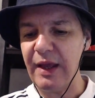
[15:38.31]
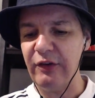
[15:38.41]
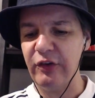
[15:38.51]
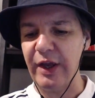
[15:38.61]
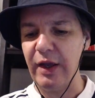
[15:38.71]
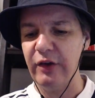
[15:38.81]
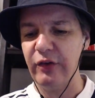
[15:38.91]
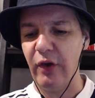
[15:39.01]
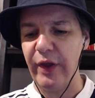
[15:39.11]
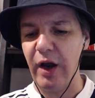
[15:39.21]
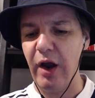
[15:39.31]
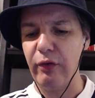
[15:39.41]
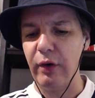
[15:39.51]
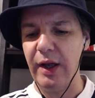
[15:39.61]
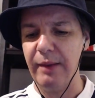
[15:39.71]
As I say, as on the
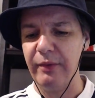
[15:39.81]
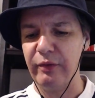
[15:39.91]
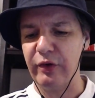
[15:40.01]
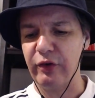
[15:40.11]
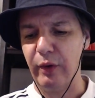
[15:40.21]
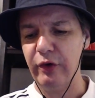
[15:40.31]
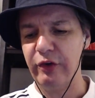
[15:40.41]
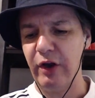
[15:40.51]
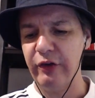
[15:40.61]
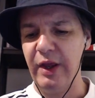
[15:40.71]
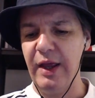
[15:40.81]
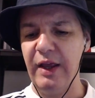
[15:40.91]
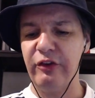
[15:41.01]
was the Waratahs,